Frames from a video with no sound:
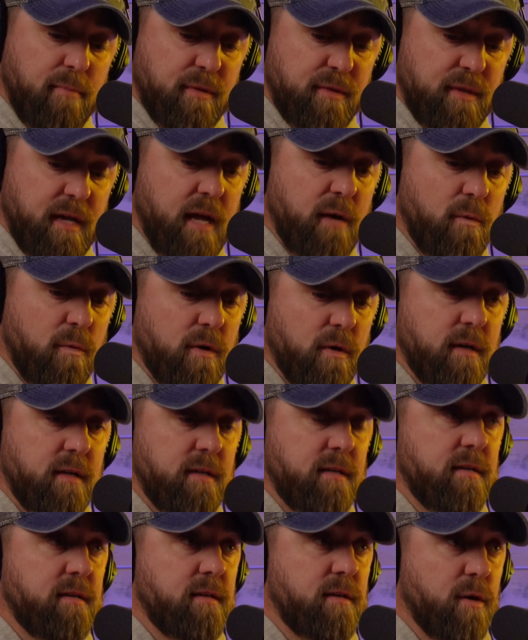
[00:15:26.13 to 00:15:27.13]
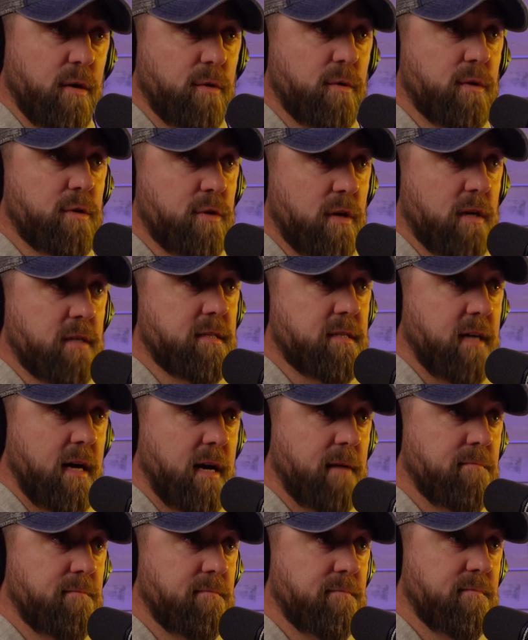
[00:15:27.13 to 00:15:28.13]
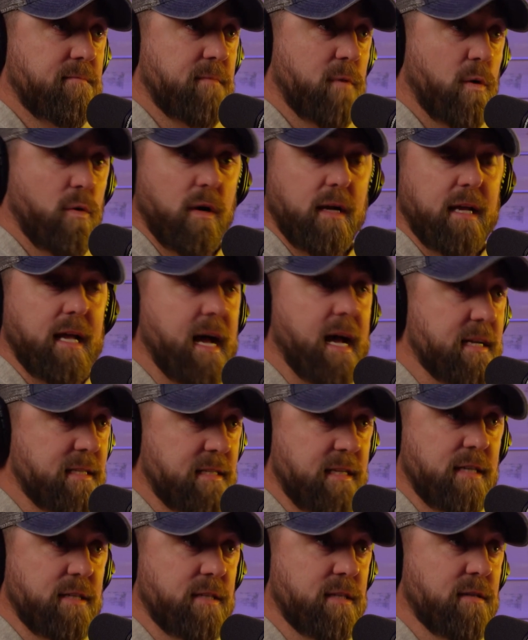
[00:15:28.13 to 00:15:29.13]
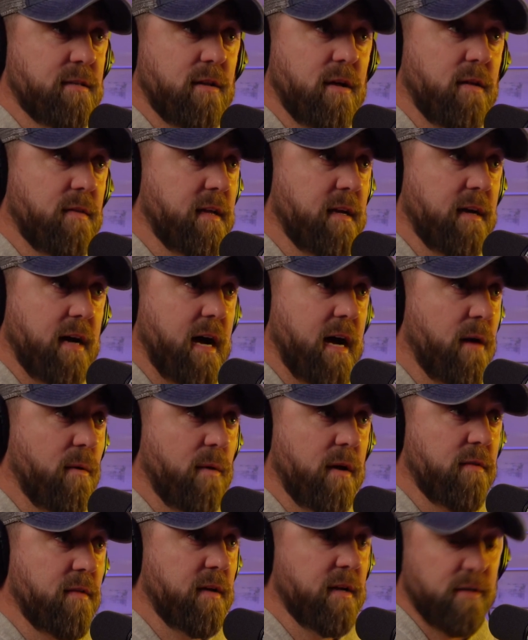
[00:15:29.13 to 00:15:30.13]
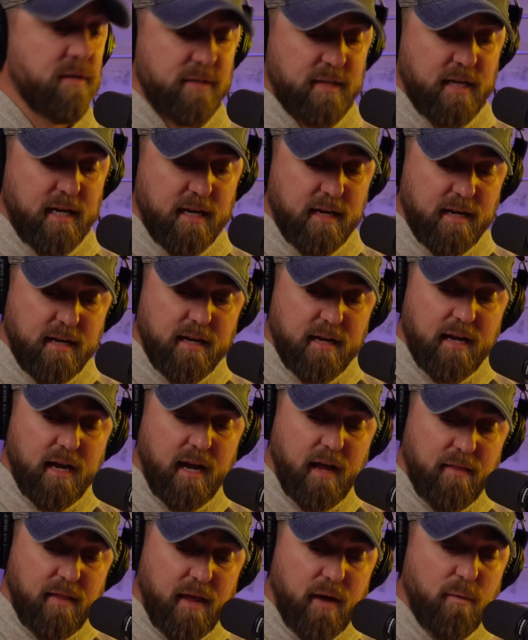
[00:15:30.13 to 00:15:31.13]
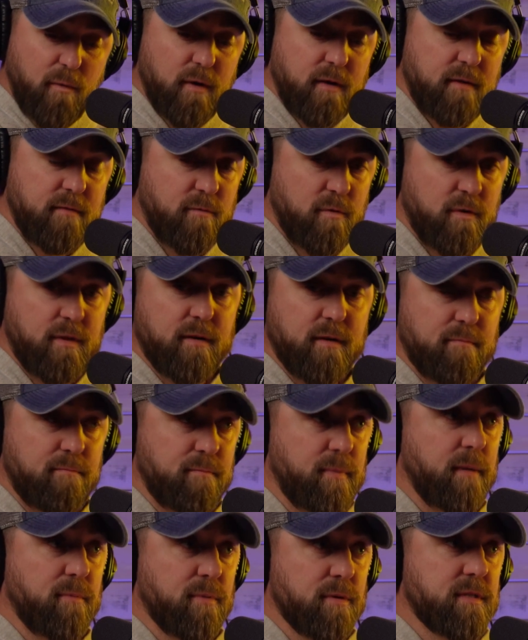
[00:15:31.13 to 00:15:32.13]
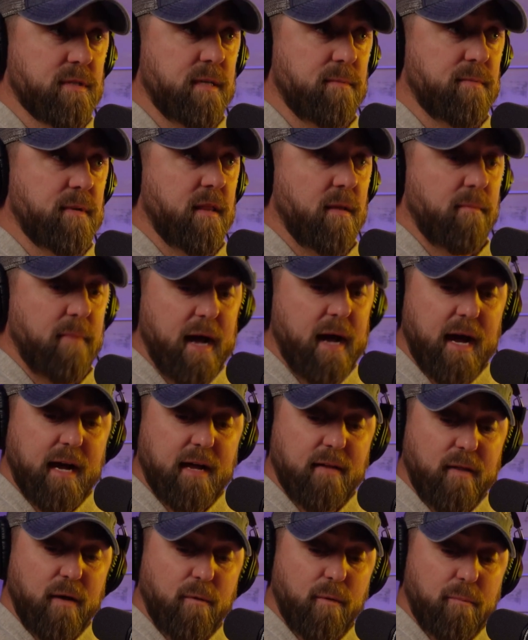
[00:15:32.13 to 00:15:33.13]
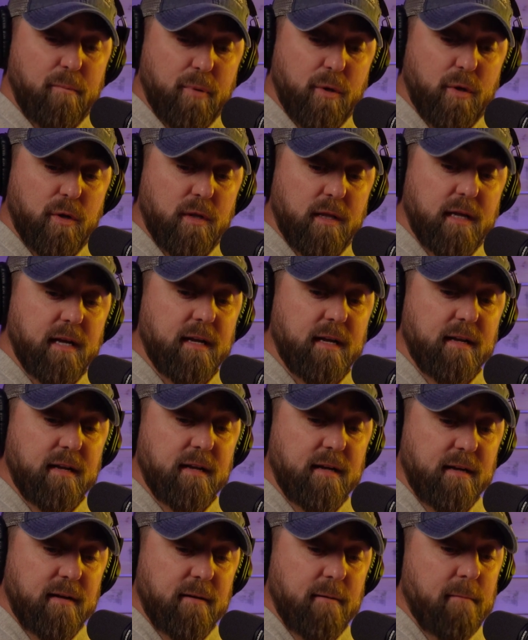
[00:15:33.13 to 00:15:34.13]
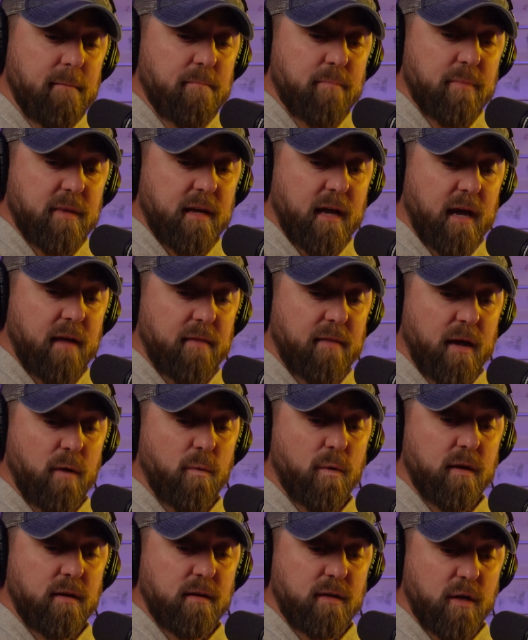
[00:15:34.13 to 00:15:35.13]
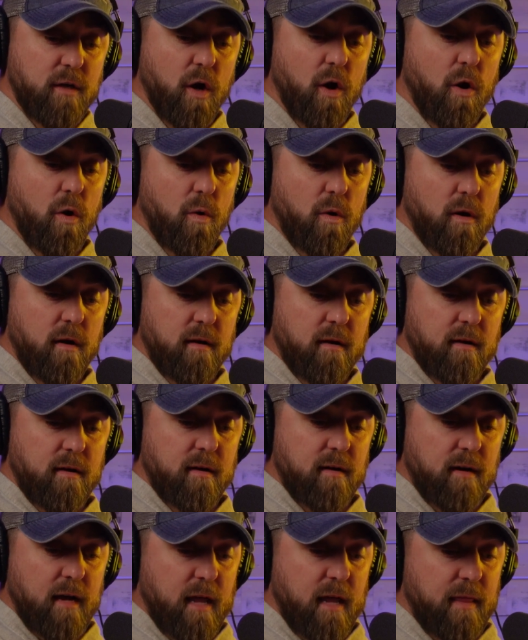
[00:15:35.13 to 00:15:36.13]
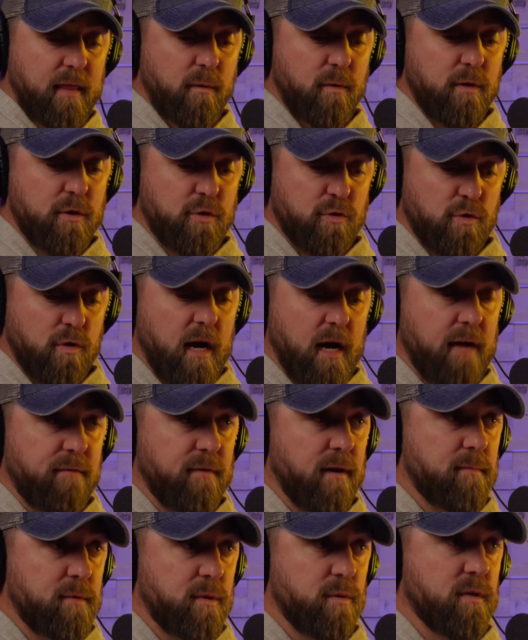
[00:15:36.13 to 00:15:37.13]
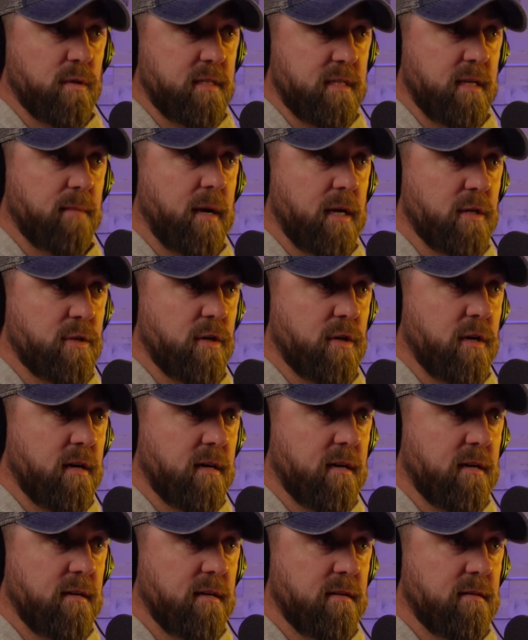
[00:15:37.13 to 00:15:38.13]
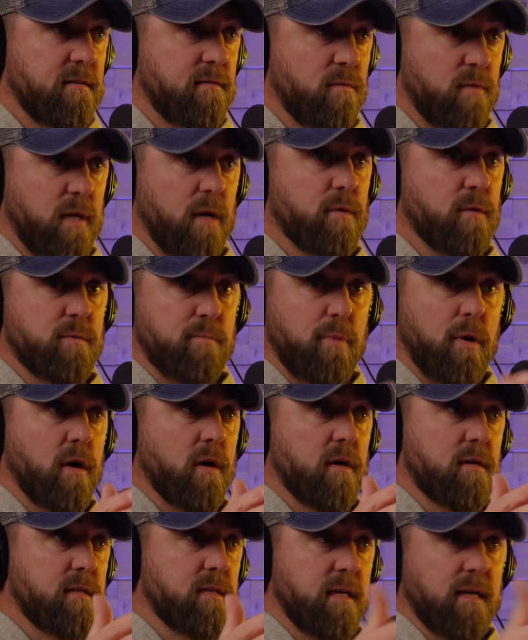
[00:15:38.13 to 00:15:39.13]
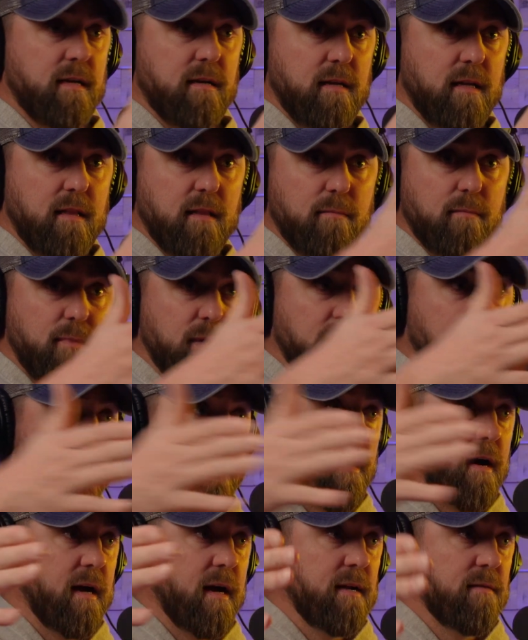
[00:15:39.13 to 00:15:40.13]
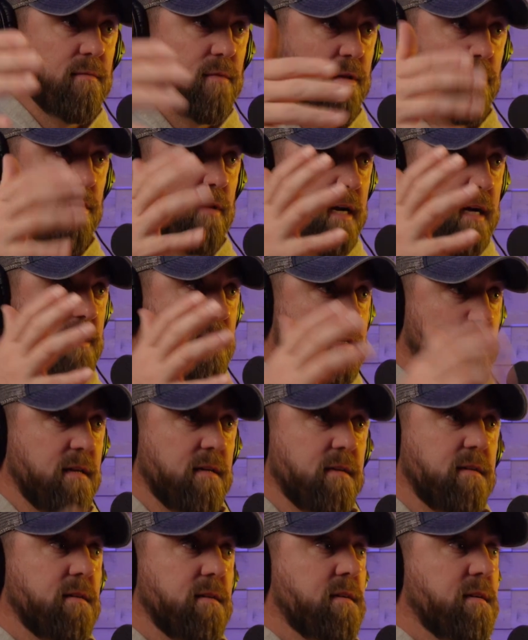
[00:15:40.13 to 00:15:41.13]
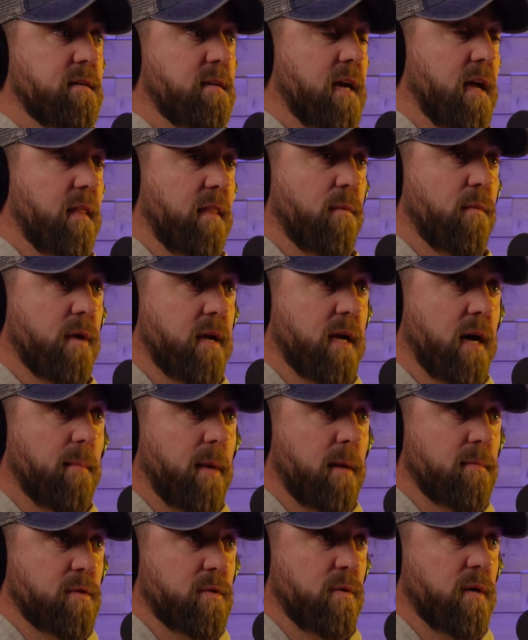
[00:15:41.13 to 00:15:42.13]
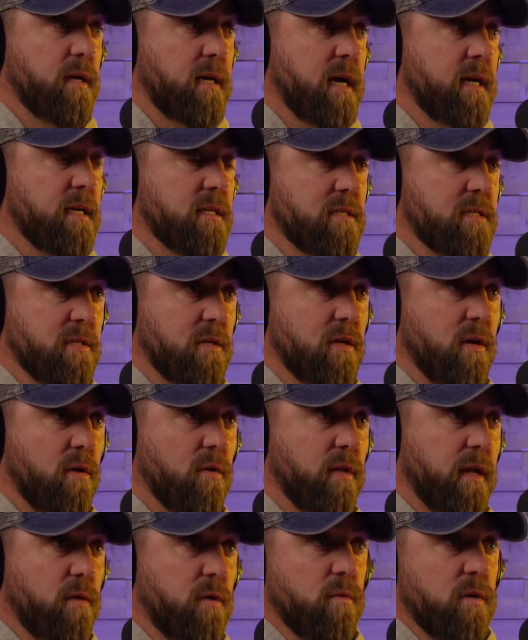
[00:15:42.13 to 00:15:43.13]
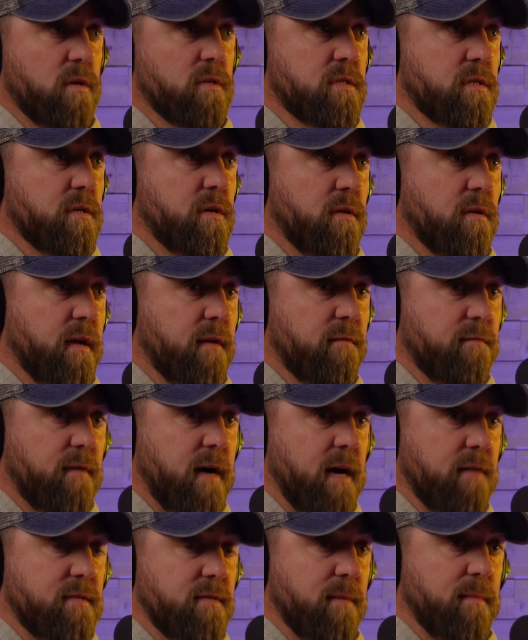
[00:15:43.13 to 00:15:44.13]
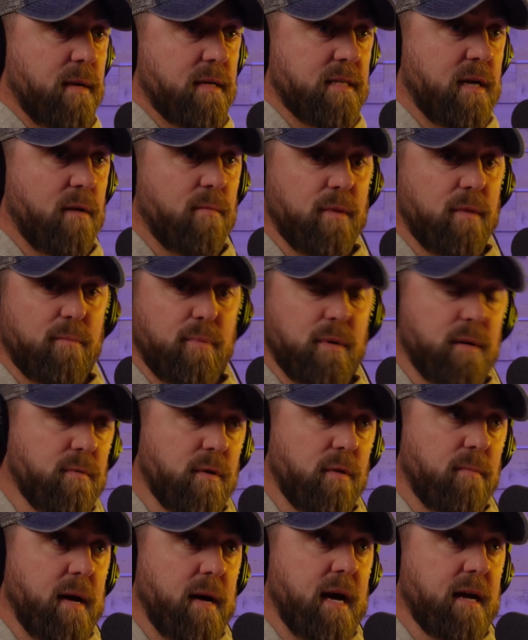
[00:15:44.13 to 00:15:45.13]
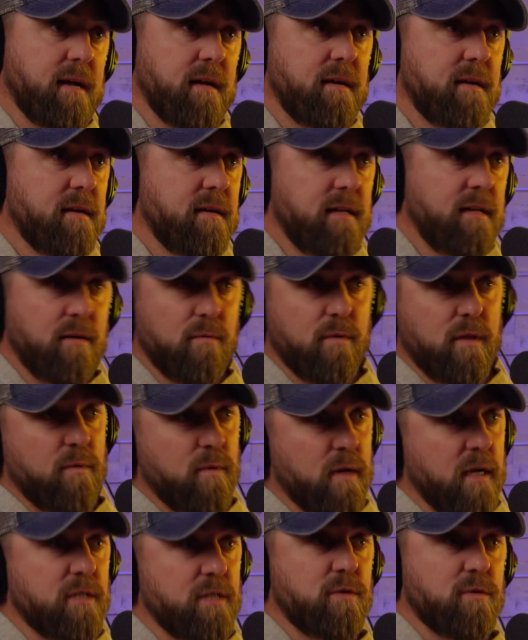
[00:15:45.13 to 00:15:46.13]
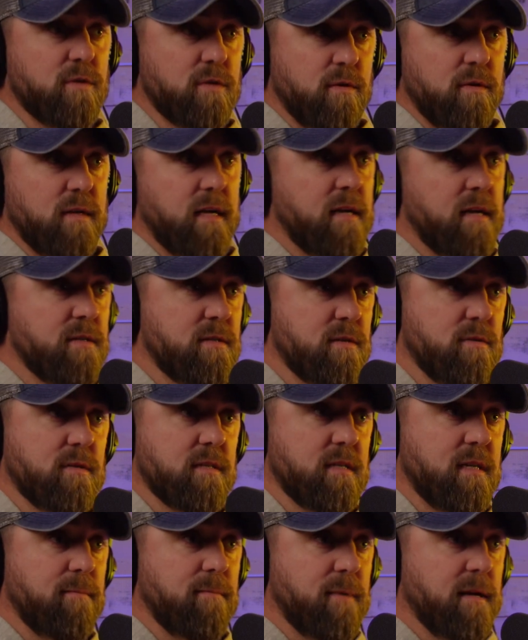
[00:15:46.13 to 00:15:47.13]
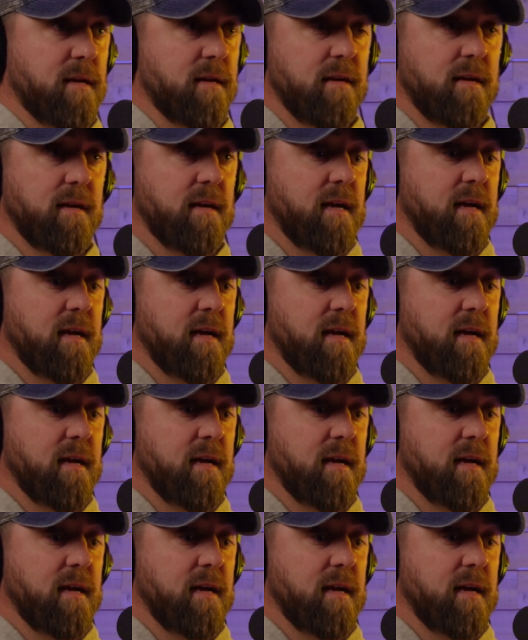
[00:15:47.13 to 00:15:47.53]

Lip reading: But they would go to a truck stop or a gas station along the highway or the interstate, and they would, with the people sleeping in the back, and they would pull in, and they would go, and they would drive up to a semi-truck that was parked, like in the big line with their lights on, and they would come up to it kind of slow, like real slow, like 5-10 miles an hour. But the people in the back, they didn't really realize you were slowing down as they were sleeping.